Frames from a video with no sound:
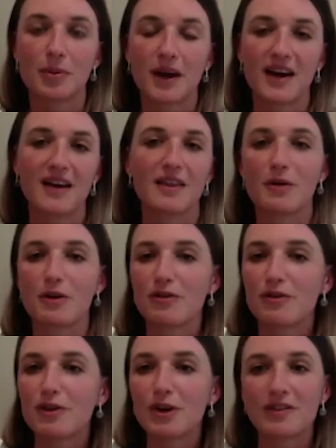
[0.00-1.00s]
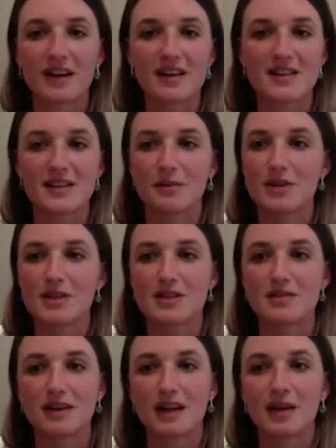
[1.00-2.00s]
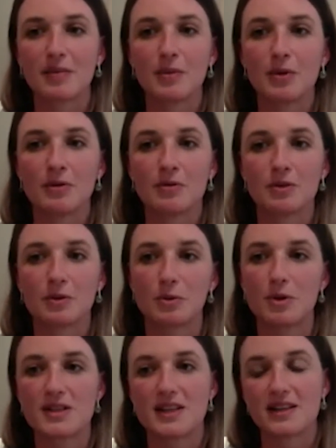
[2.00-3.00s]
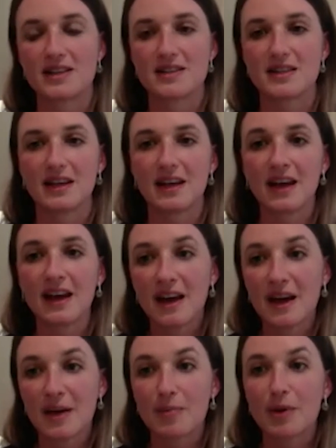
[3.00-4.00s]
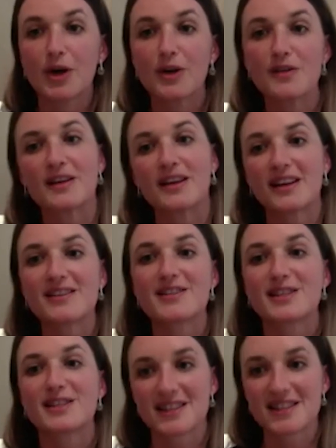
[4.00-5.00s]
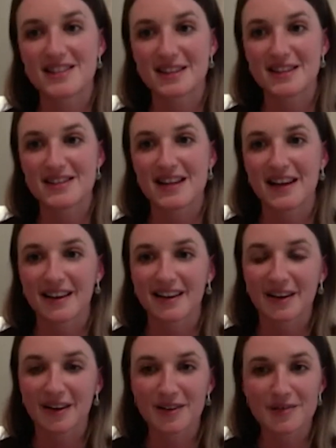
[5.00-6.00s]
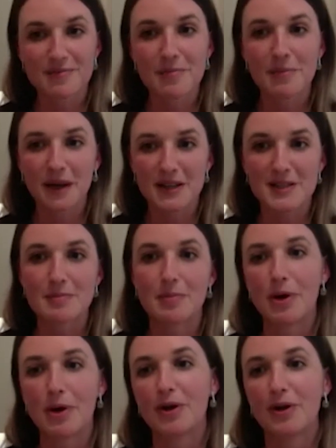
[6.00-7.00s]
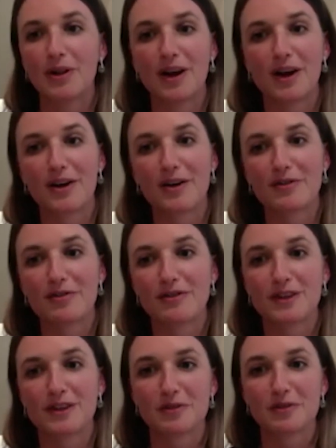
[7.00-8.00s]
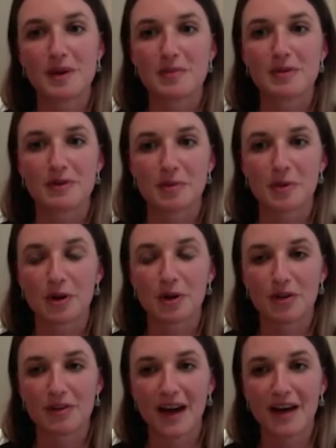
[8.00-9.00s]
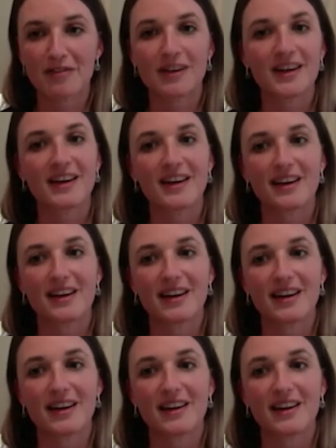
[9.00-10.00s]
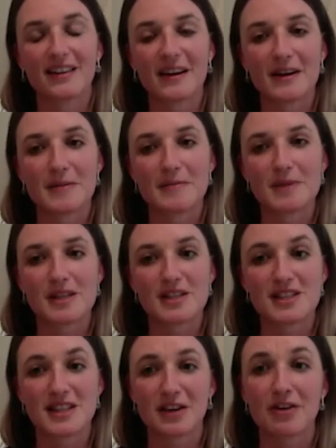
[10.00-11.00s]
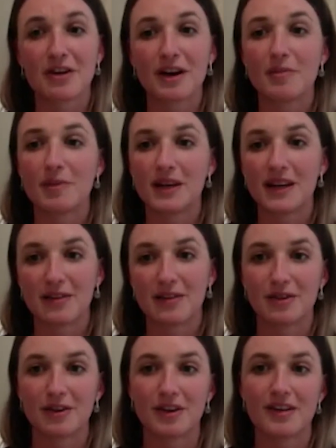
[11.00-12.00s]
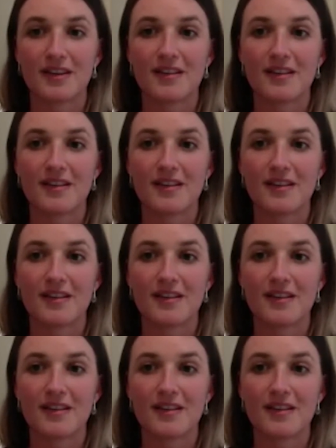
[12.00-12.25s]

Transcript: there were a few of us that were just feeling moved towards inner city, because it is just this like mixed bowl of different people from all over Africa, and it's just incredibly diverse.